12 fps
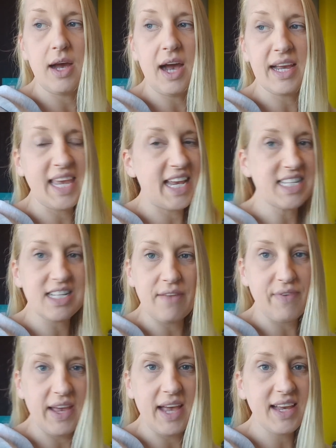Kids love
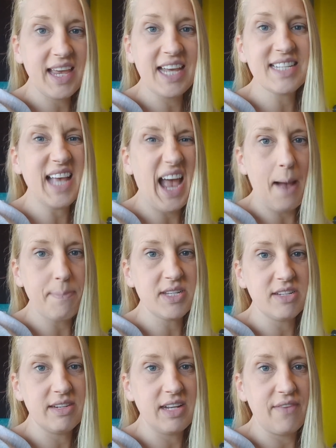it. Kids
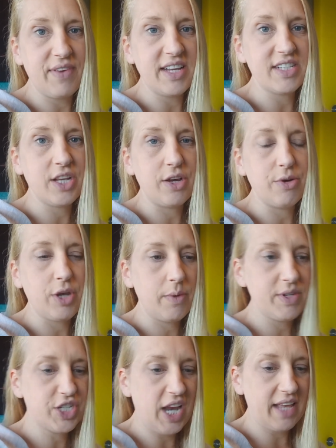absolutely love it. So go
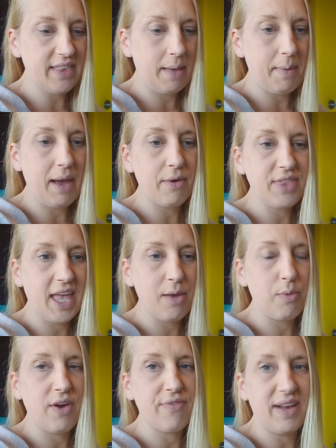and check them out. They
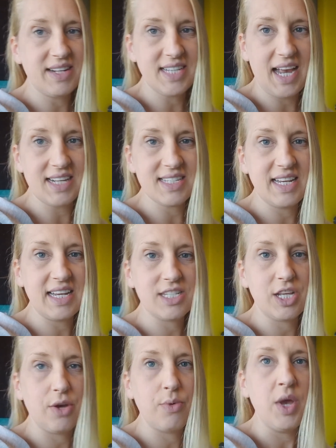were fantastic.
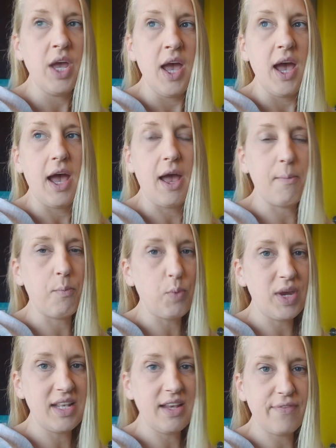So
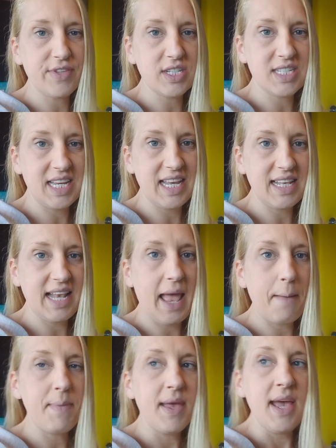we loved seeing
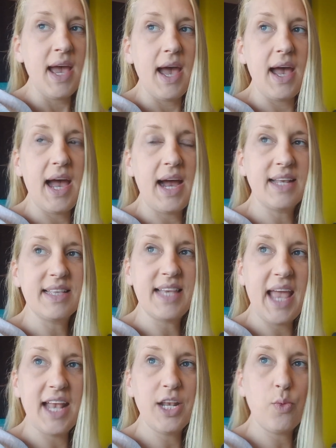them. And
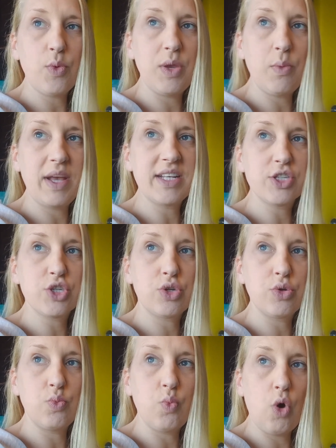then we went
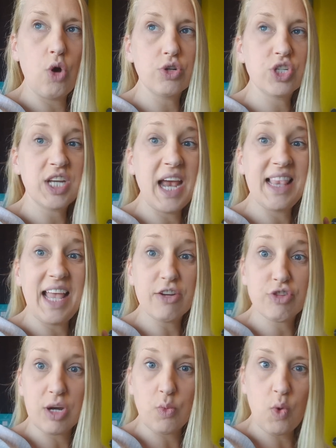to watch
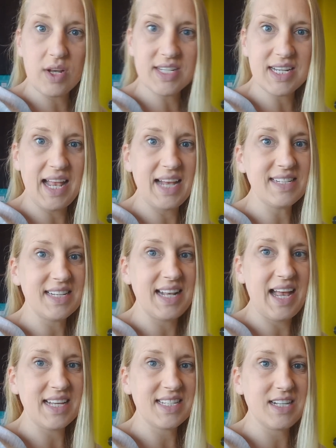Electric Wonderland
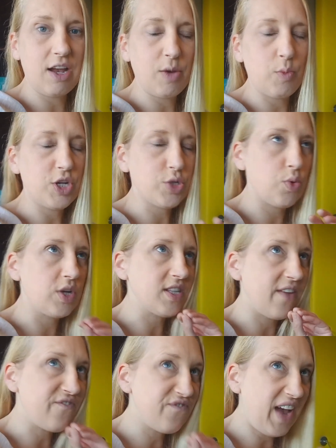last night, which was
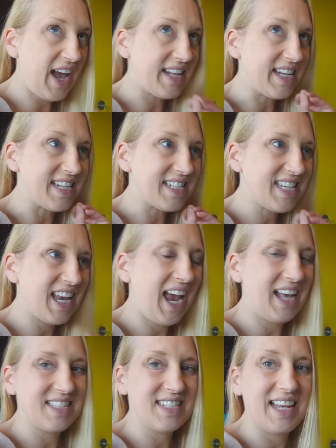
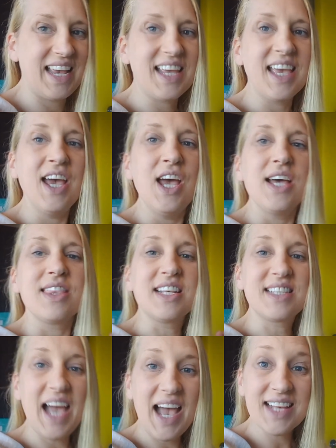fantastic. The
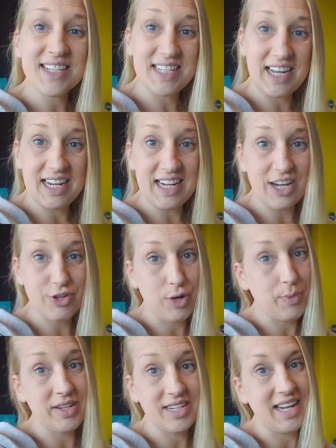dance in Electric
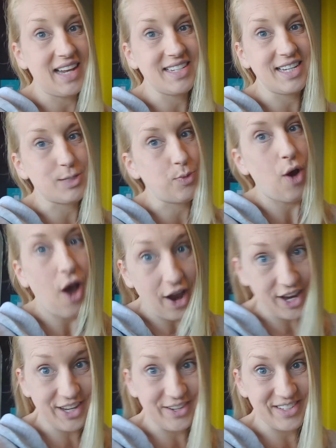Wonderland is what I
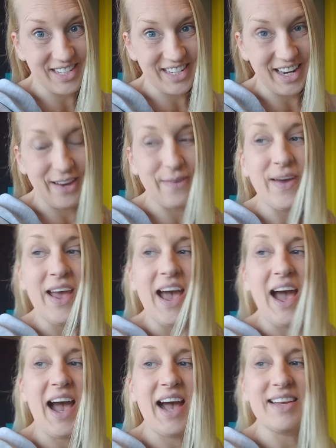used to do.
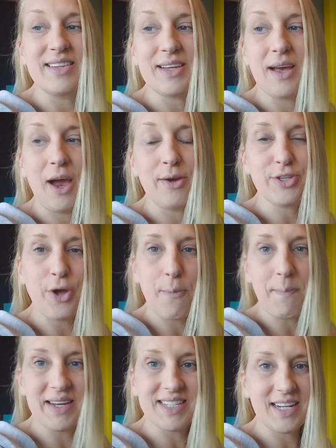And I told
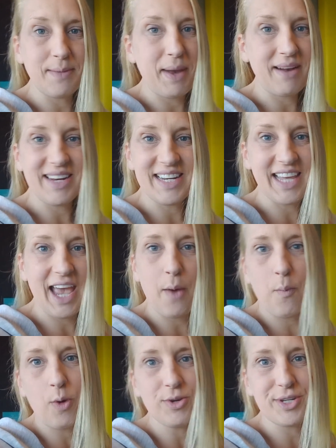my son about it and he kept
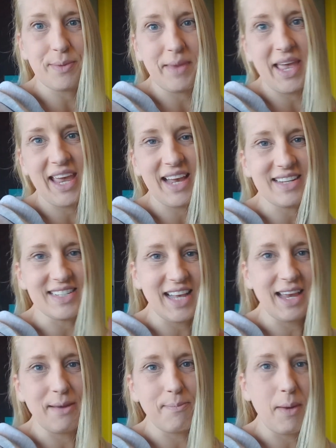watching me and
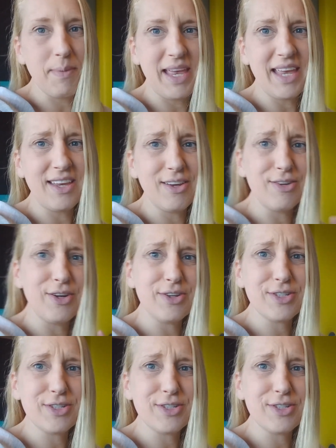saying, "Mummy, you look